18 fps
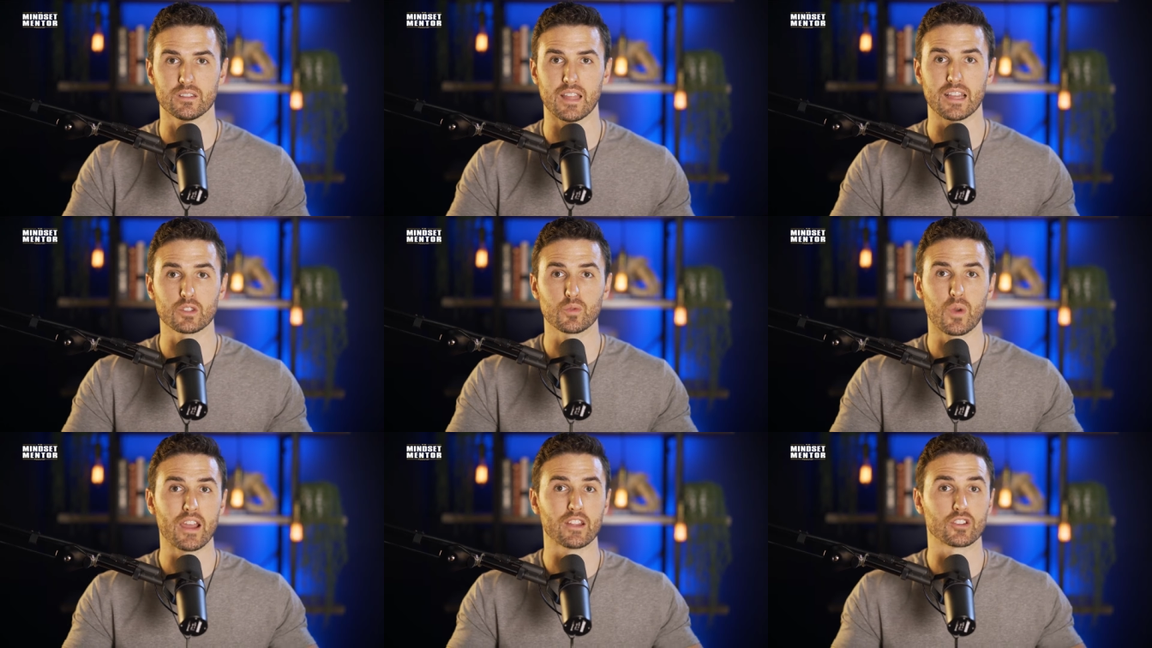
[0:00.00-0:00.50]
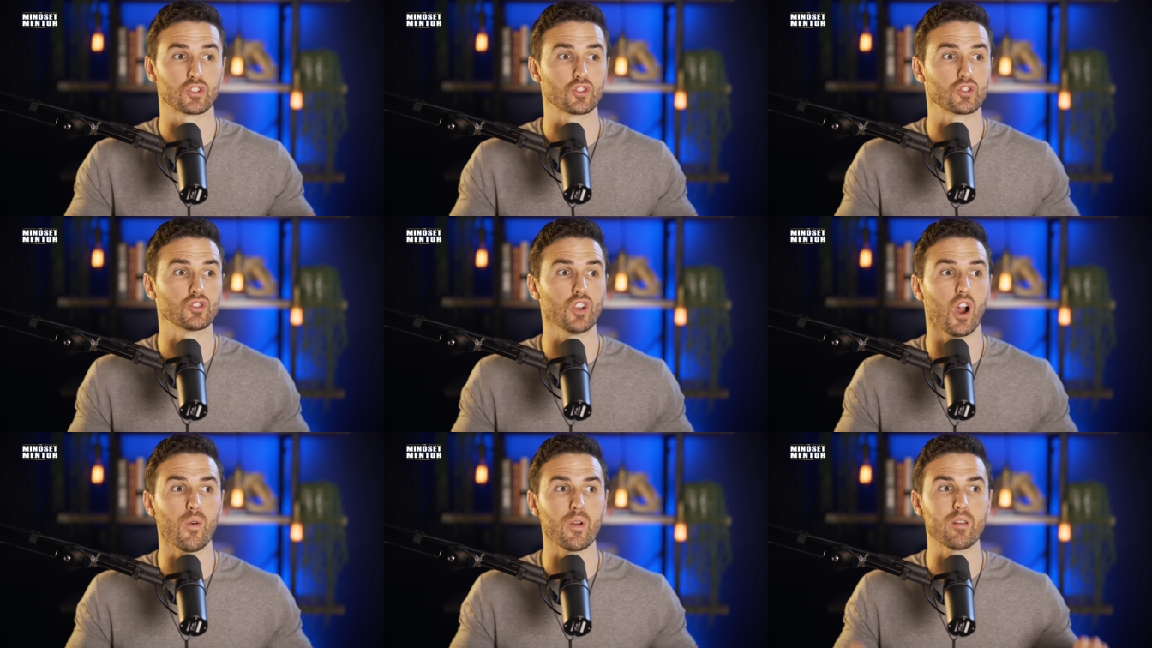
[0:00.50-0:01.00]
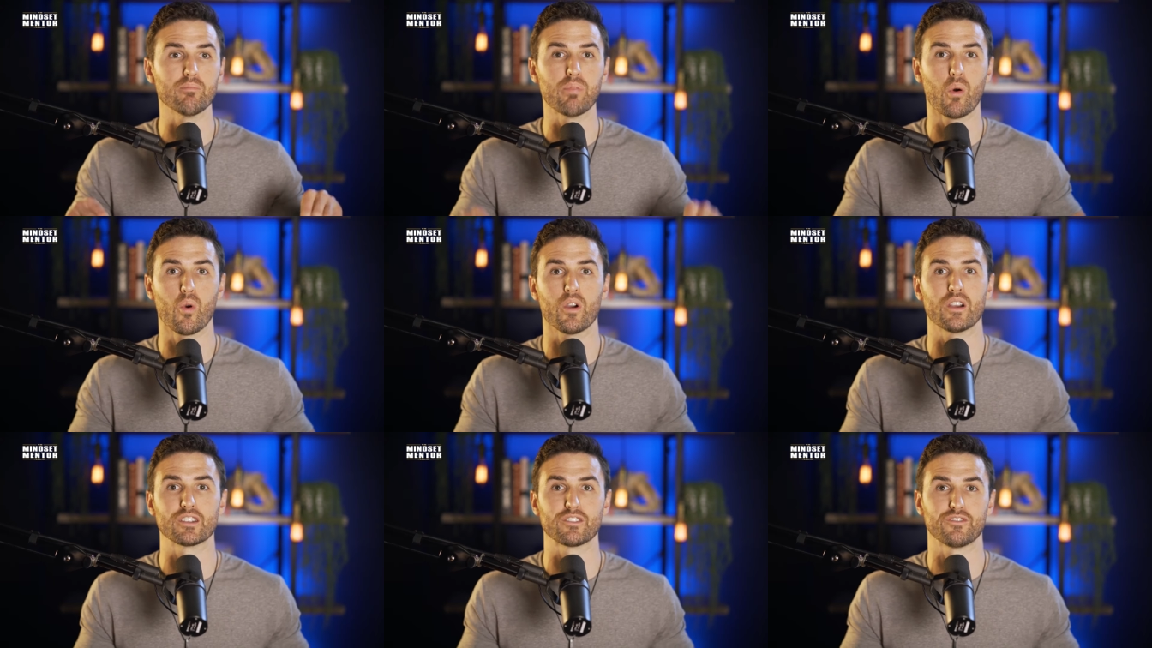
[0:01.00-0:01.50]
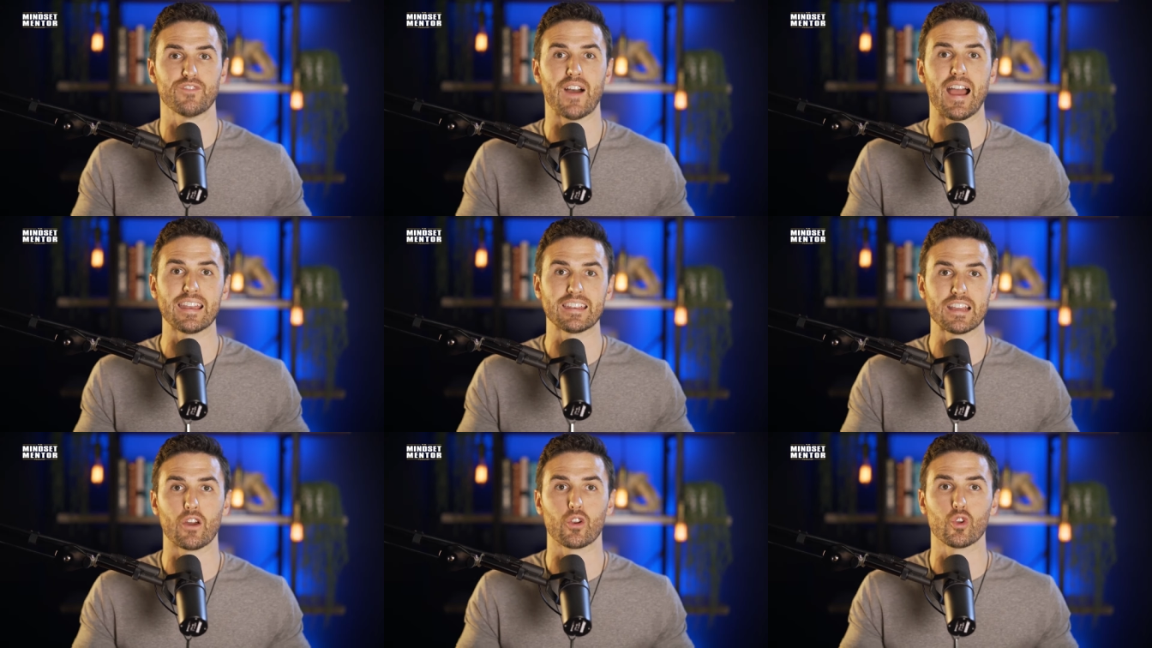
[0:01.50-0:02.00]
That's why it's so important to
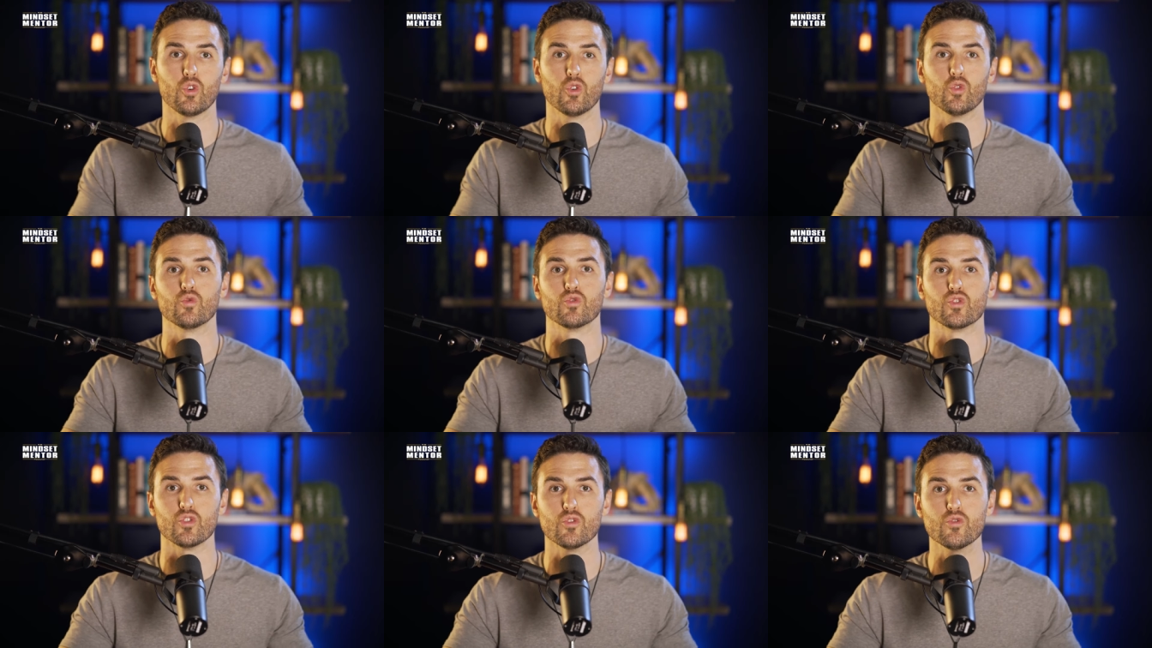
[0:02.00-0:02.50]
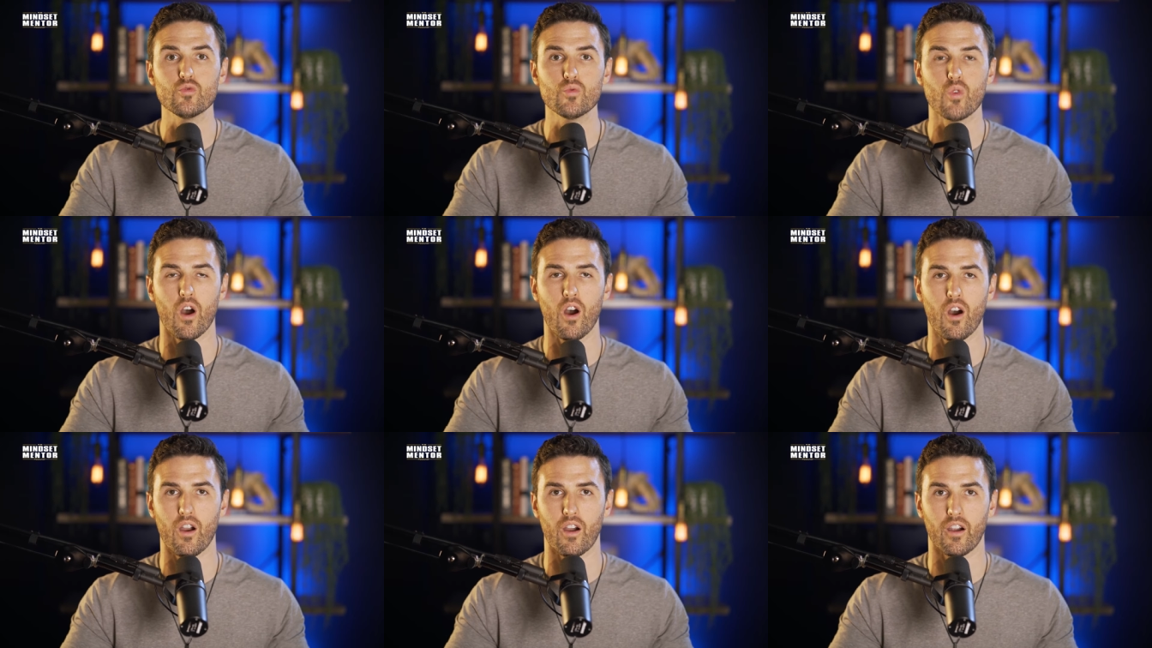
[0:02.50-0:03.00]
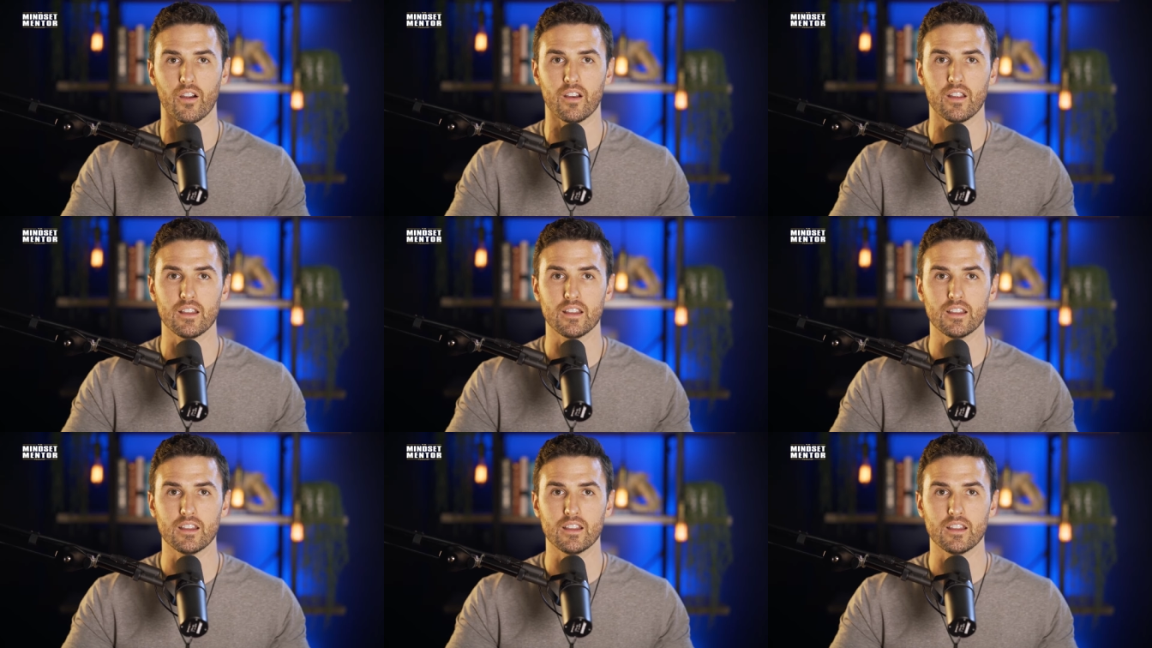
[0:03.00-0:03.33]
find out who you are